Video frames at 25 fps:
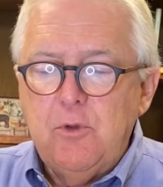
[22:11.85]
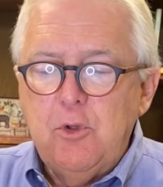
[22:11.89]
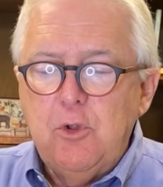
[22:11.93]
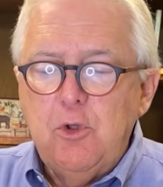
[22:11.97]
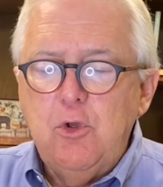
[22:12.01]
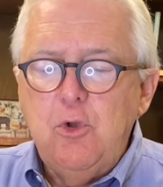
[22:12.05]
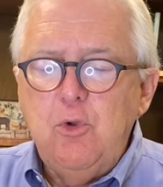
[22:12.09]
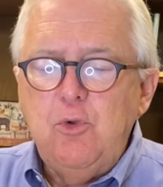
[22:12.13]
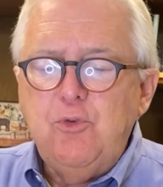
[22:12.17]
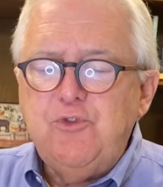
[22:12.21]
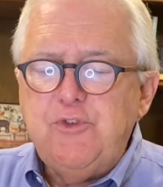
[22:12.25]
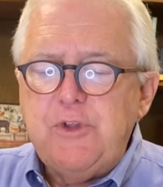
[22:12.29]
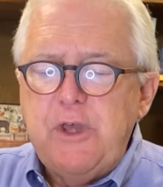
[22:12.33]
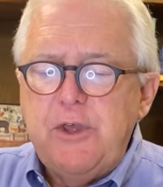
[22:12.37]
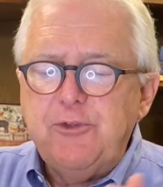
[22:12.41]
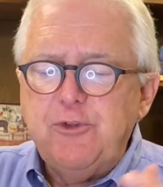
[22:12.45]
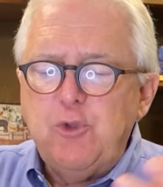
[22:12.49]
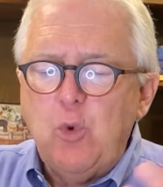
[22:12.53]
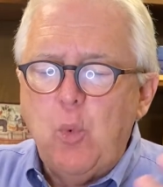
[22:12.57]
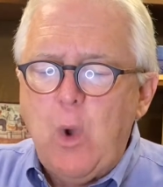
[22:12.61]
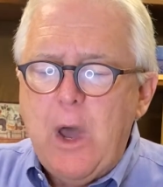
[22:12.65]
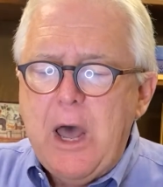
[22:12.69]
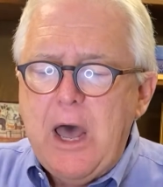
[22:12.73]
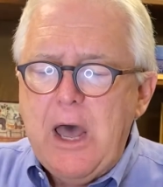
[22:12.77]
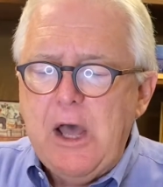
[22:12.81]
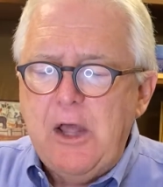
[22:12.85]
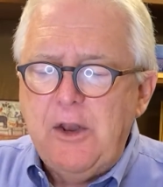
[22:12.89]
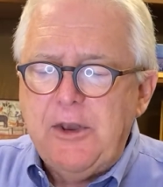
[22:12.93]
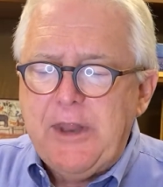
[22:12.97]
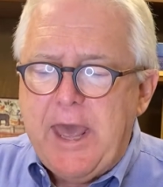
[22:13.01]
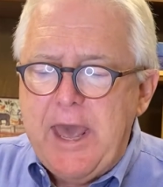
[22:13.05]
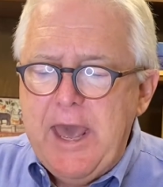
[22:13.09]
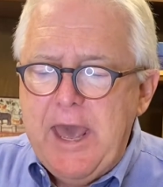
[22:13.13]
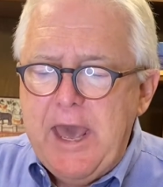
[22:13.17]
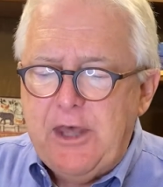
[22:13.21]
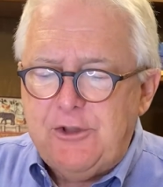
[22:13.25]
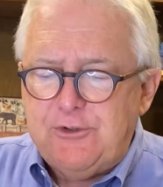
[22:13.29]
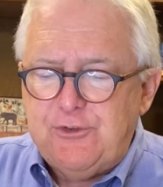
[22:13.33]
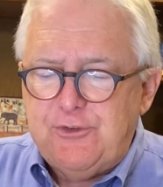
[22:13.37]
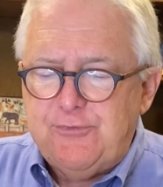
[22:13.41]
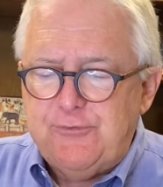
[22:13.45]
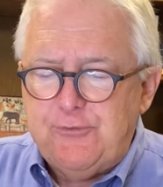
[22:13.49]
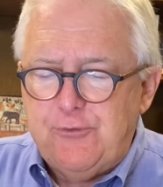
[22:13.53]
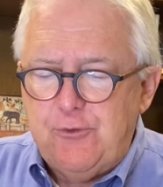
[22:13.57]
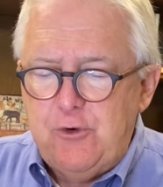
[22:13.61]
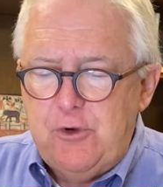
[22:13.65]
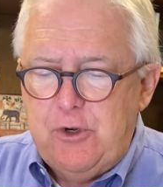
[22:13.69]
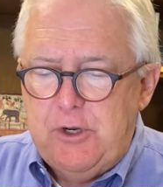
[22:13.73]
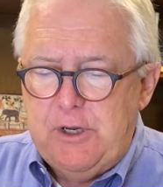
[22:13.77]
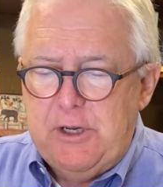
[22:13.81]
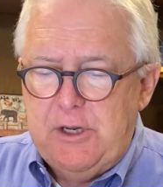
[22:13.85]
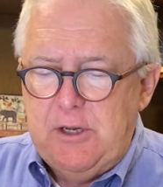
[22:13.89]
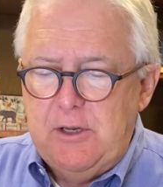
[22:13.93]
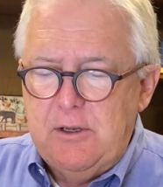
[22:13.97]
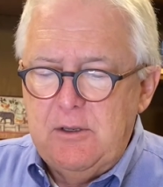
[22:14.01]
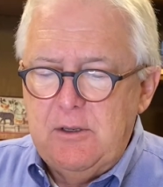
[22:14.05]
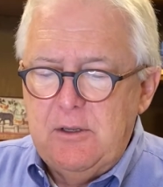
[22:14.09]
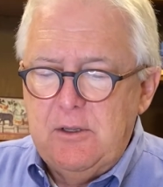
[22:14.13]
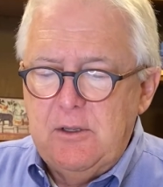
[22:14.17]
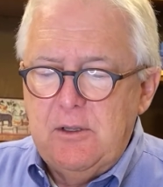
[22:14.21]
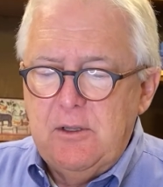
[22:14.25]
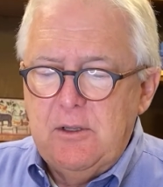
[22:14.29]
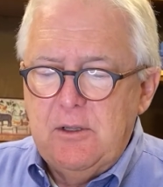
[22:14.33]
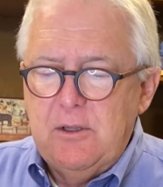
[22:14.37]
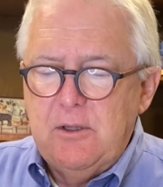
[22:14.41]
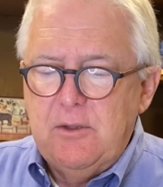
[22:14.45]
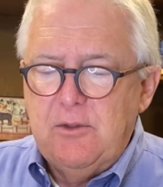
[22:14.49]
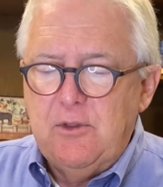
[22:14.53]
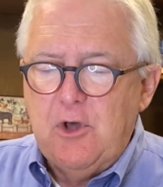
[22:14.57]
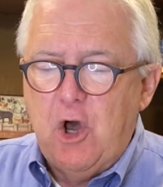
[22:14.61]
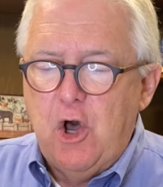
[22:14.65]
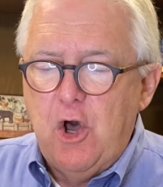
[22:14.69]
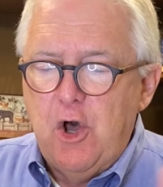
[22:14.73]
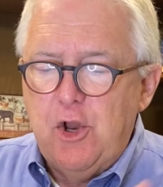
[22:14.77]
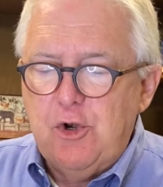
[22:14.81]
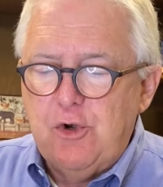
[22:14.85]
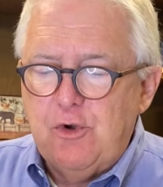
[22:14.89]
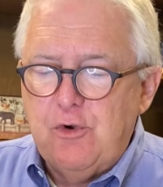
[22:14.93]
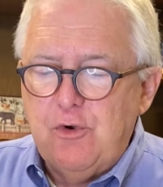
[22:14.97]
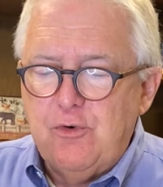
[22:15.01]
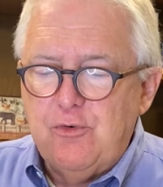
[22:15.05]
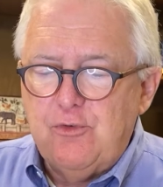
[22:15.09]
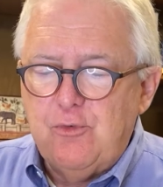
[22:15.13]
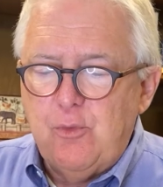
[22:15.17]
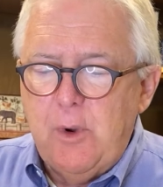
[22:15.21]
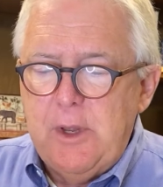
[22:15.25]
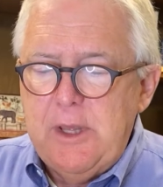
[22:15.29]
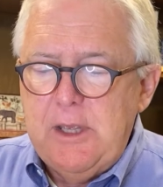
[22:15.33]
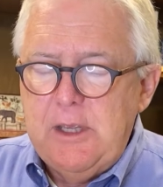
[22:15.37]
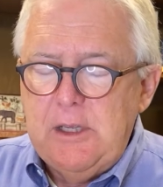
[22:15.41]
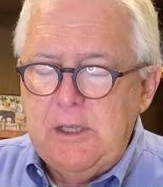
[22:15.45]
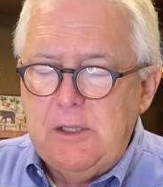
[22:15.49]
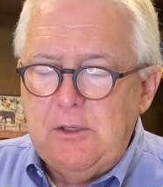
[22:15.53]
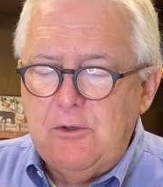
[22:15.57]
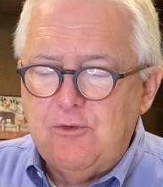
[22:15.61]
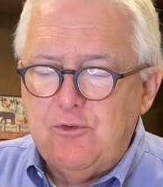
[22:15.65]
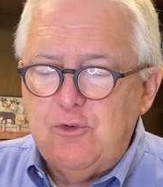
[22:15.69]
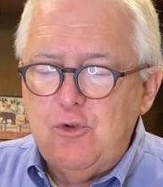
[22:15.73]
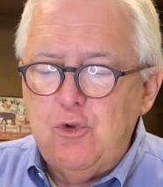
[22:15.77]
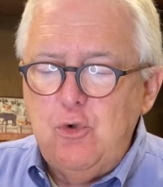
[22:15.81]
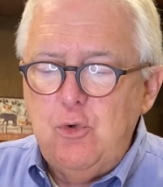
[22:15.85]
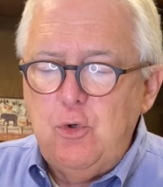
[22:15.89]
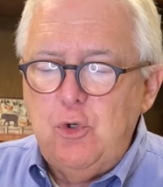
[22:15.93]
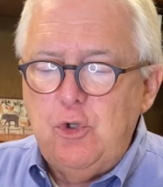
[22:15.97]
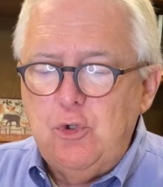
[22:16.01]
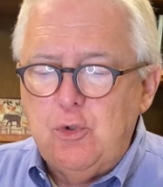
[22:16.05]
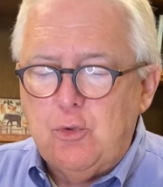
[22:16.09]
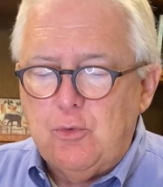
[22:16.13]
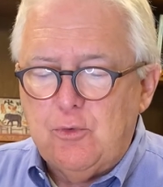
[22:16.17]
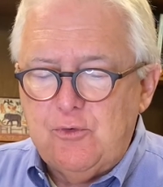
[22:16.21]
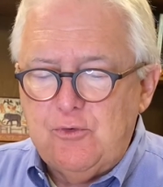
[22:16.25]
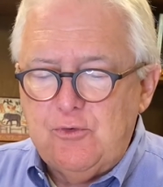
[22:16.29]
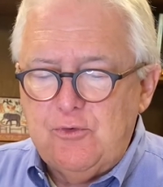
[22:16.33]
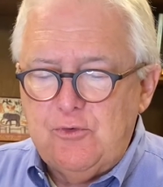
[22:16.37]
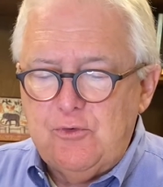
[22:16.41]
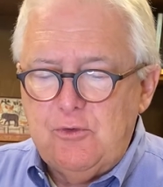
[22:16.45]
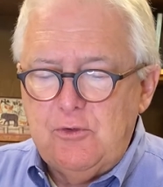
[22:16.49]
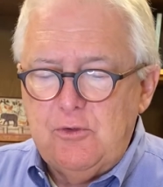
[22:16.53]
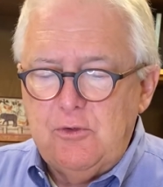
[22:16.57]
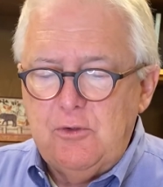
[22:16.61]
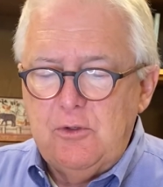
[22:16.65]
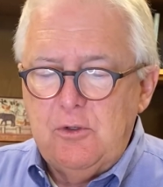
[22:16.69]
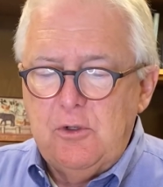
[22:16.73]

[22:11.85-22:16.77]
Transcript: Who set the wild ass free? The onager's reins who loosed?